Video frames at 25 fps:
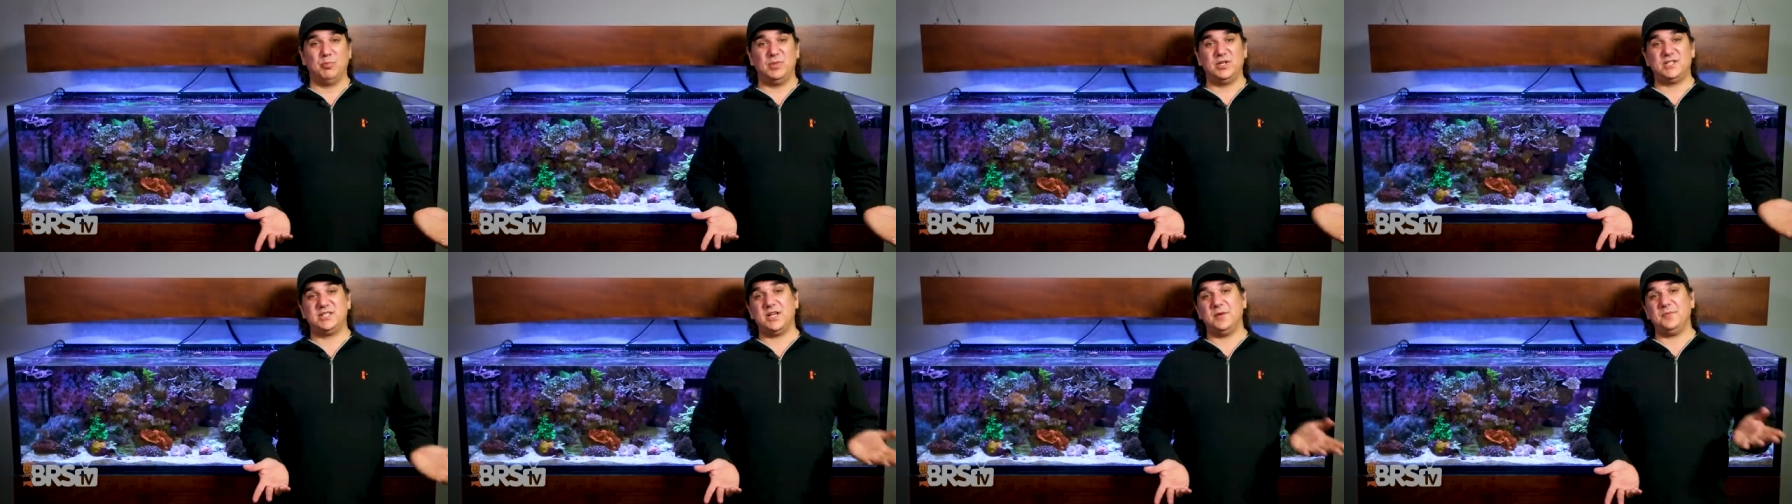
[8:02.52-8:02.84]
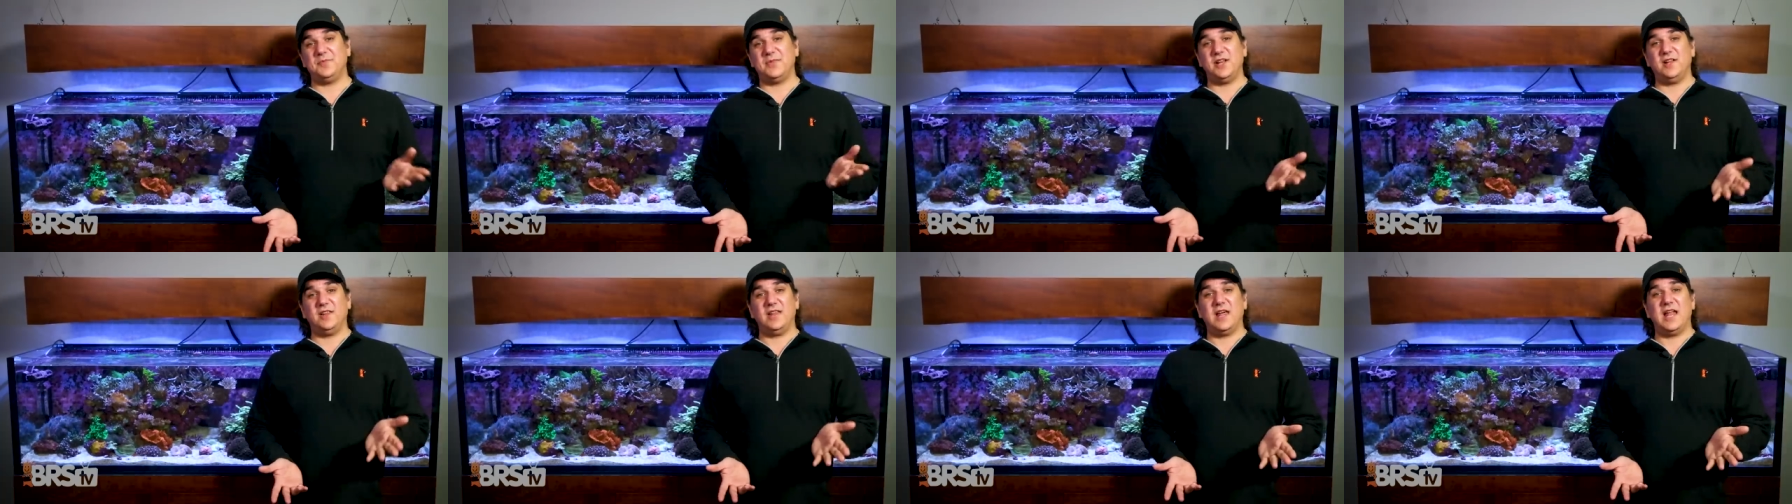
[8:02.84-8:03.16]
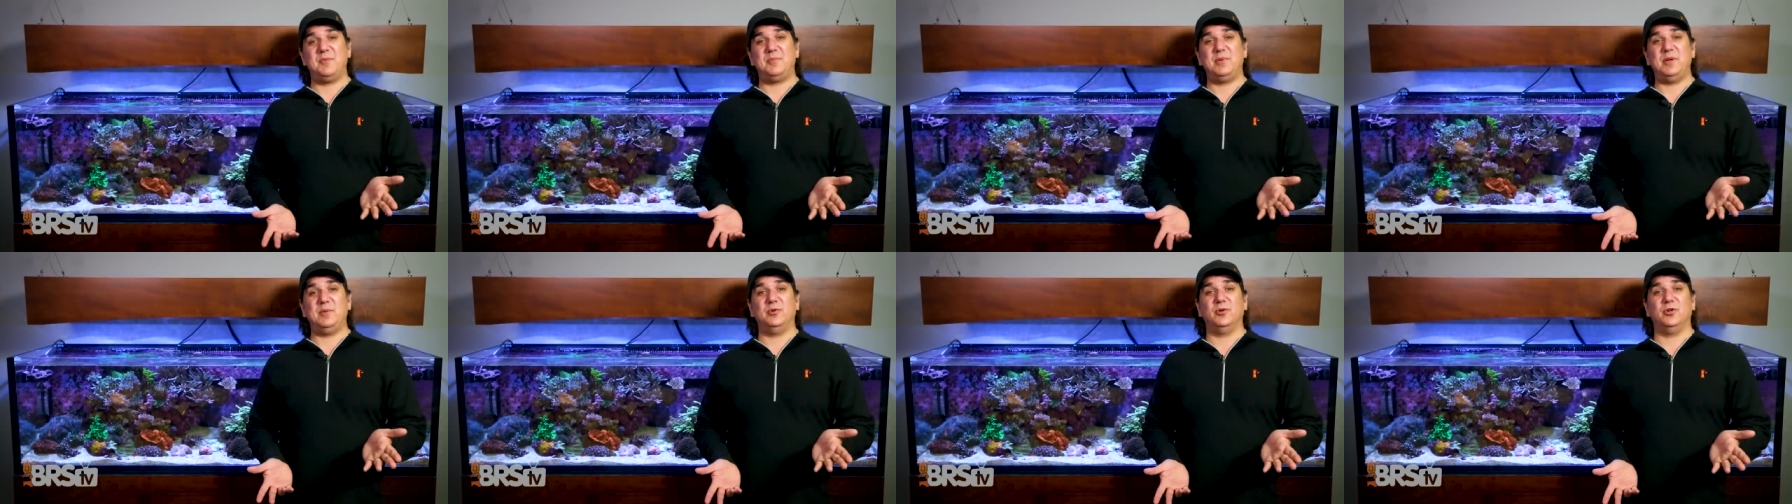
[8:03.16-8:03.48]
But something a lot
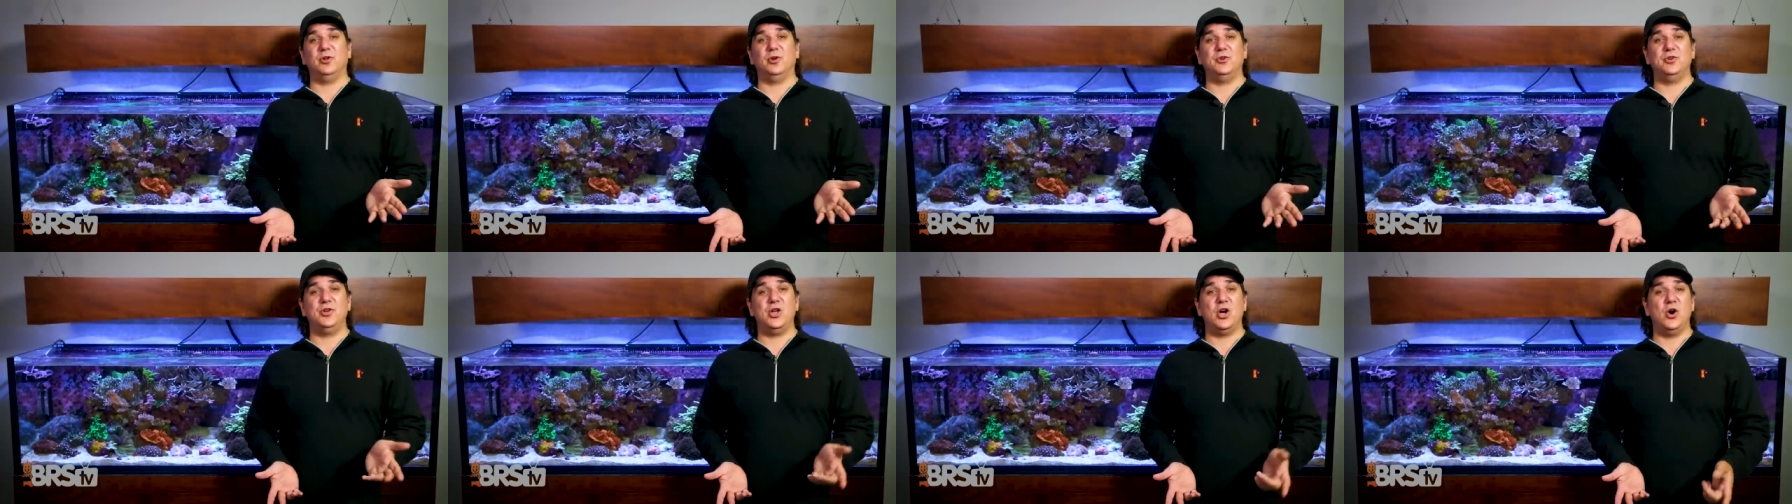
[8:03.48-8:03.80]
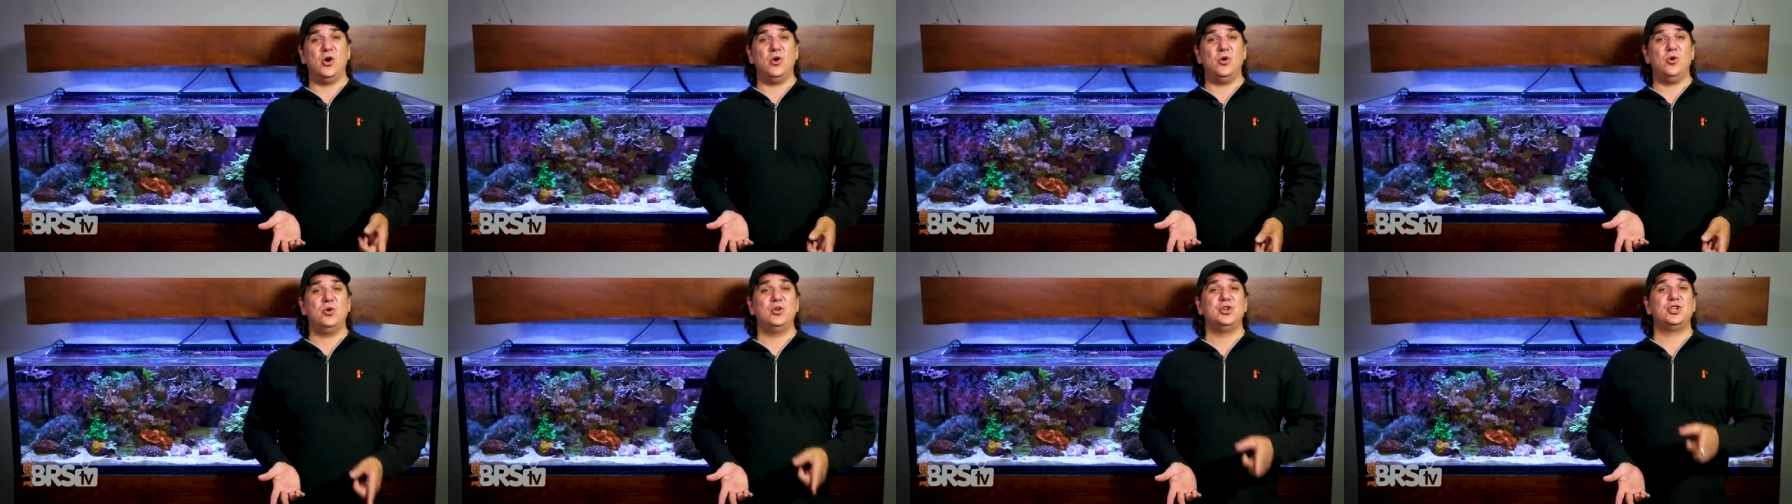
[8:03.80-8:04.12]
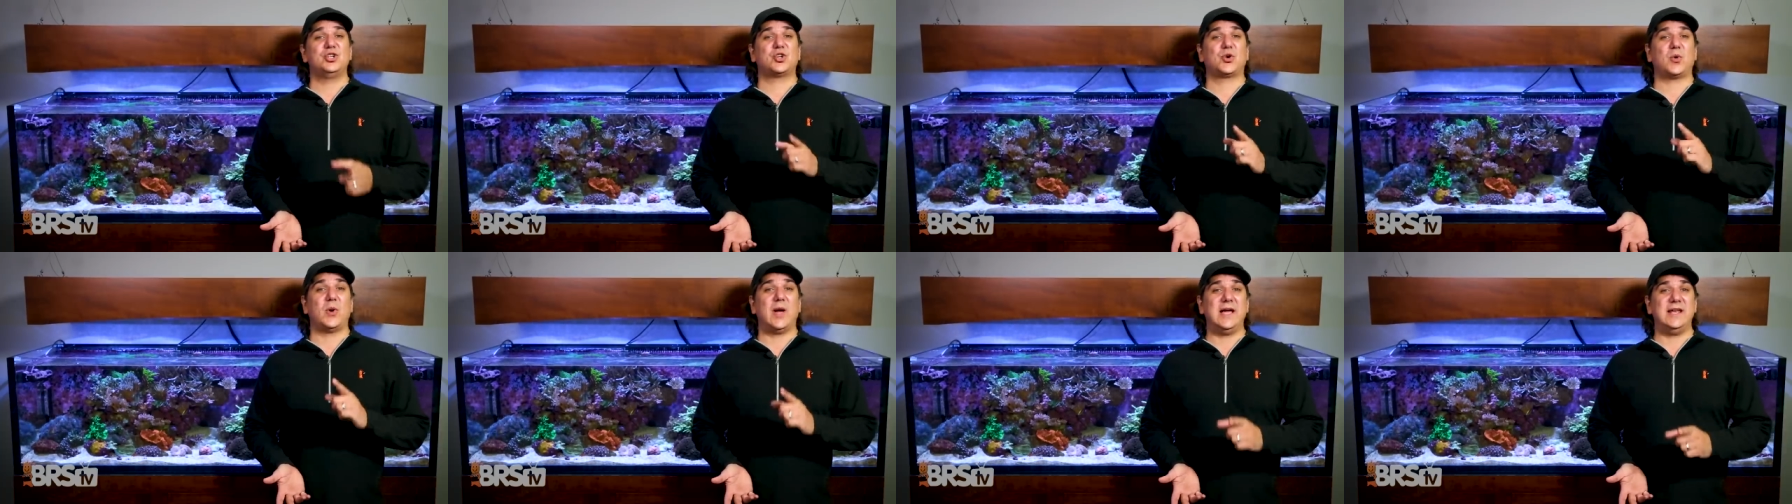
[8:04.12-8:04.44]
of people don't know,
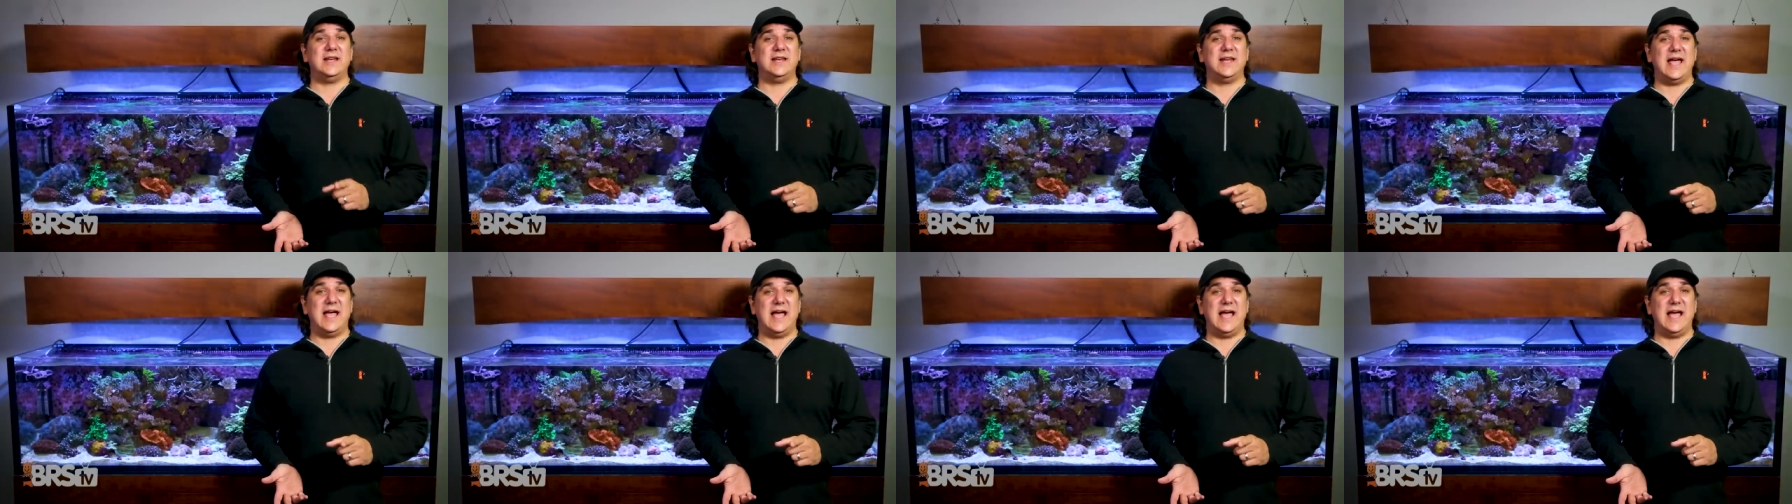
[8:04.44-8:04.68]
Triton